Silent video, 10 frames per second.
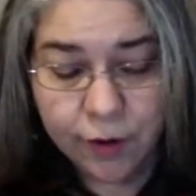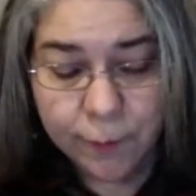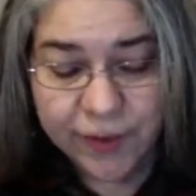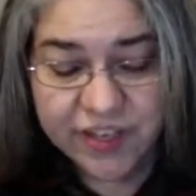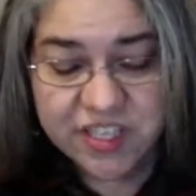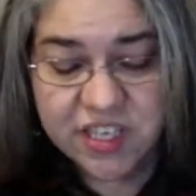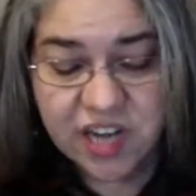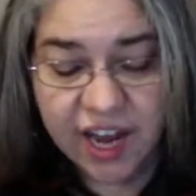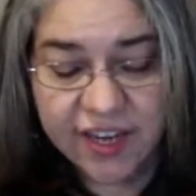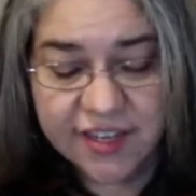But
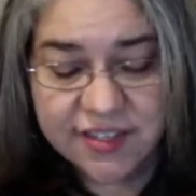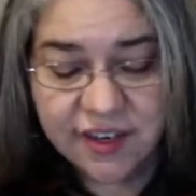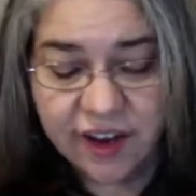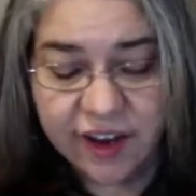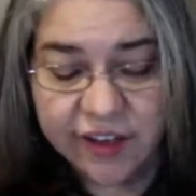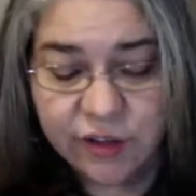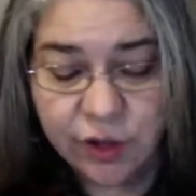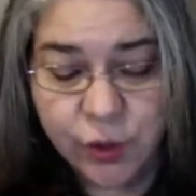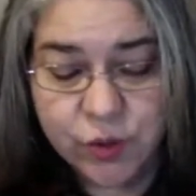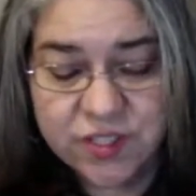tonight I
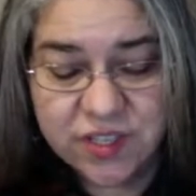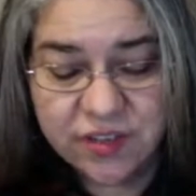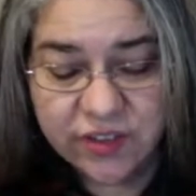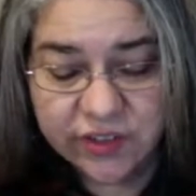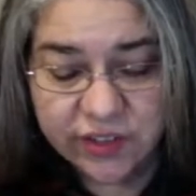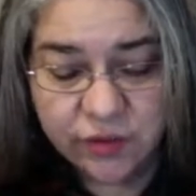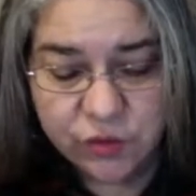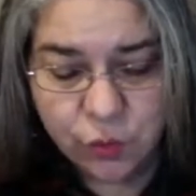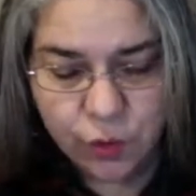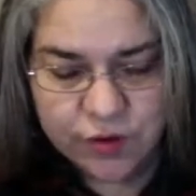closed the little
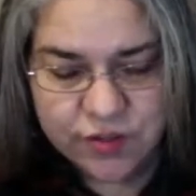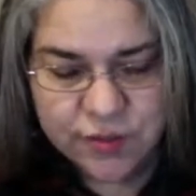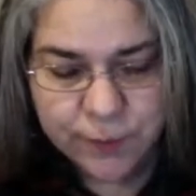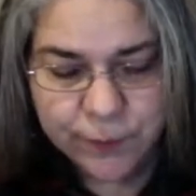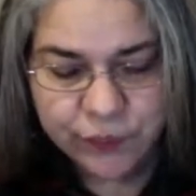doors."